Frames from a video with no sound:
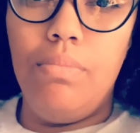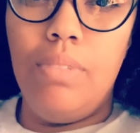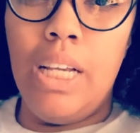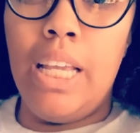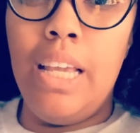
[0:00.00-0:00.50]

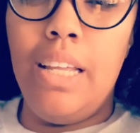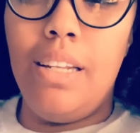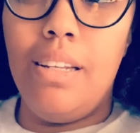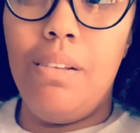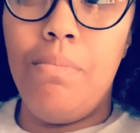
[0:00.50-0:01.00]

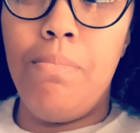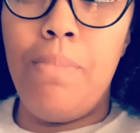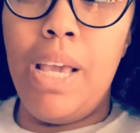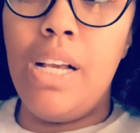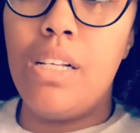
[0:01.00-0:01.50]
Again,
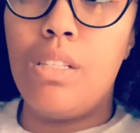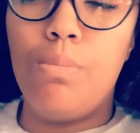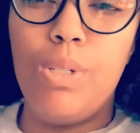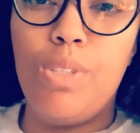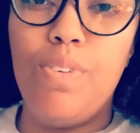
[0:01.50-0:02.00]
make
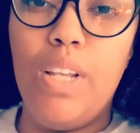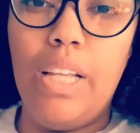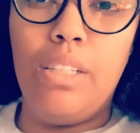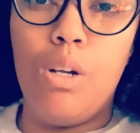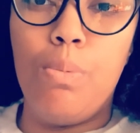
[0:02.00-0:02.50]
customers feel
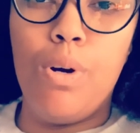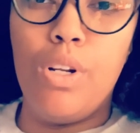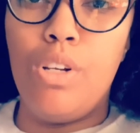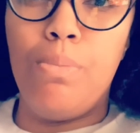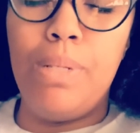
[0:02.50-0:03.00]
like they're a part
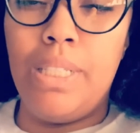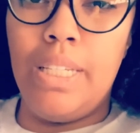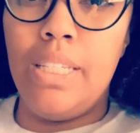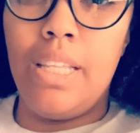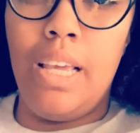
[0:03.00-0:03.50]
of your
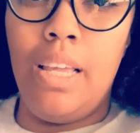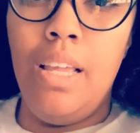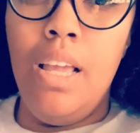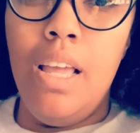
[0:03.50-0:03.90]
business, that